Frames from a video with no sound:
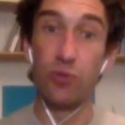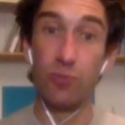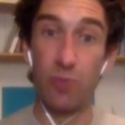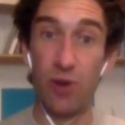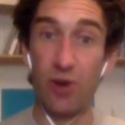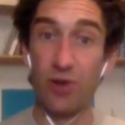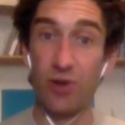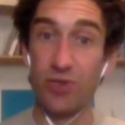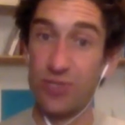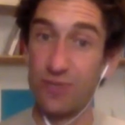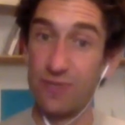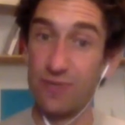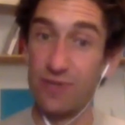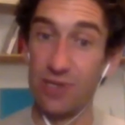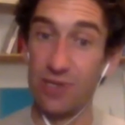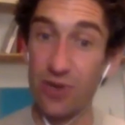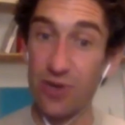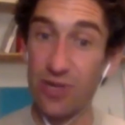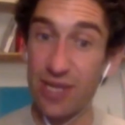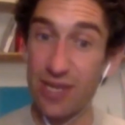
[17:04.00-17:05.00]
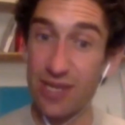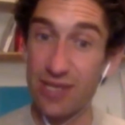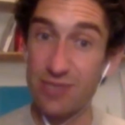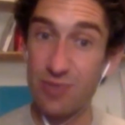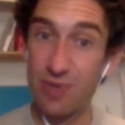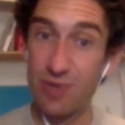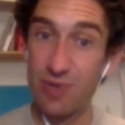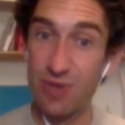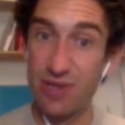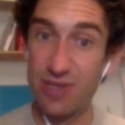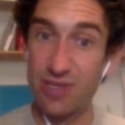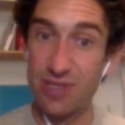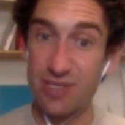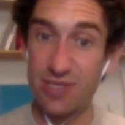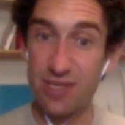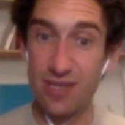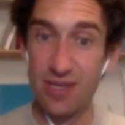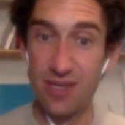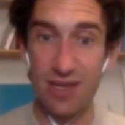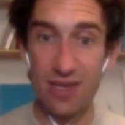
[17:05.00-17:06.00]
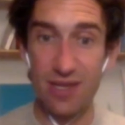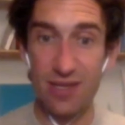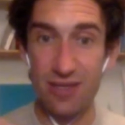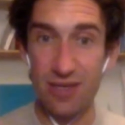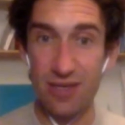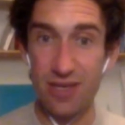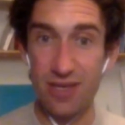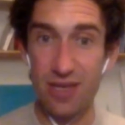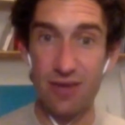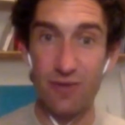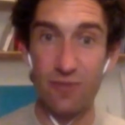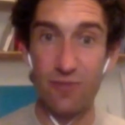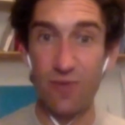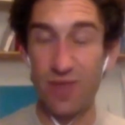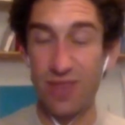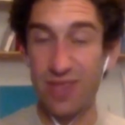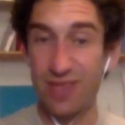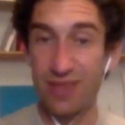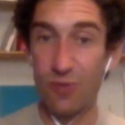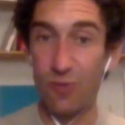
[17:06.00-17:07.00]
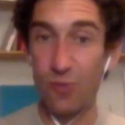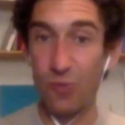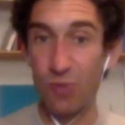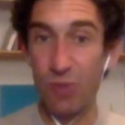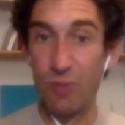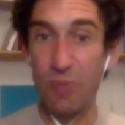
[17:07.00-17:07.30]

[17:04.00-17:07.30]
create routines around certain parts of the learning experience.